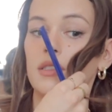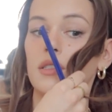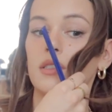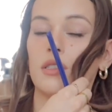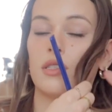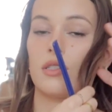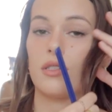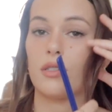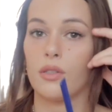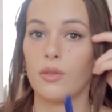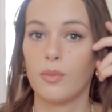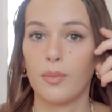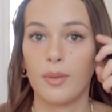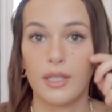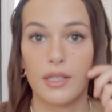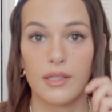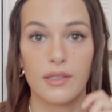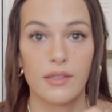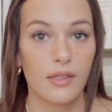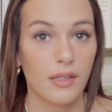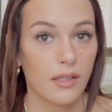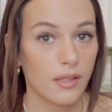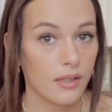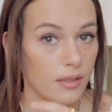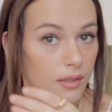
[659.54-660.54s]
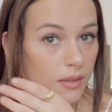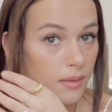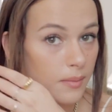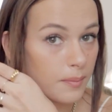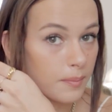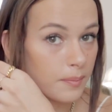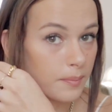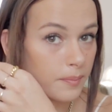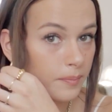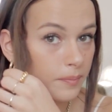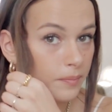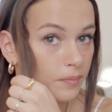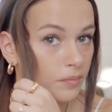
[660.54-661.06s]
into 2 pieces,
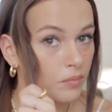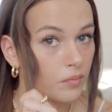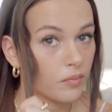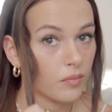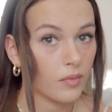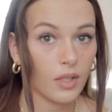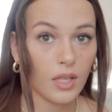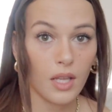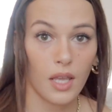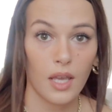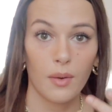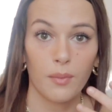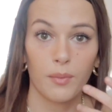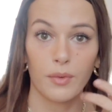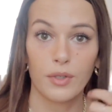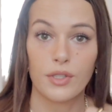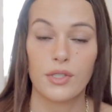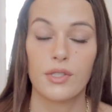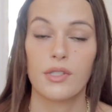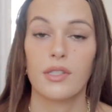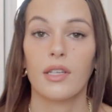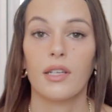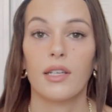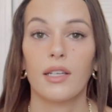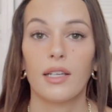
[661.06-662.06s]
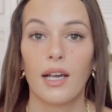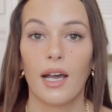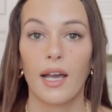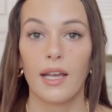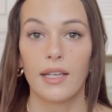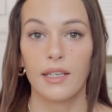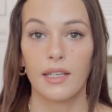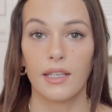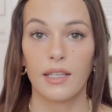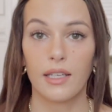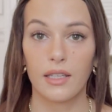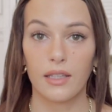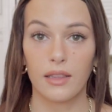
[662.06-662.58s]
and we're just gonna
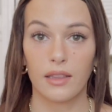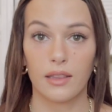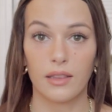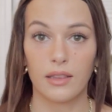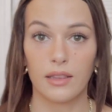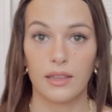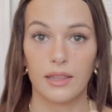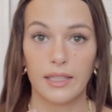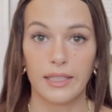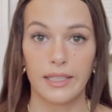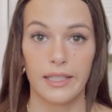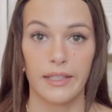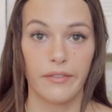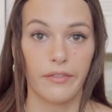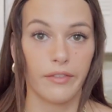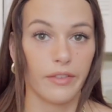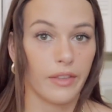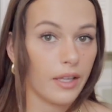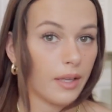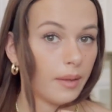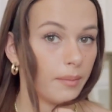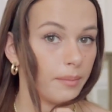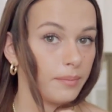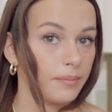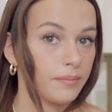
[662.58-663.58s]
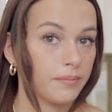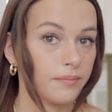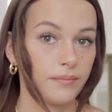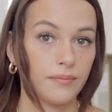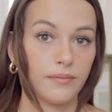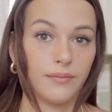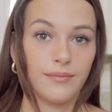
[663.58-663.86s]
kind of lead them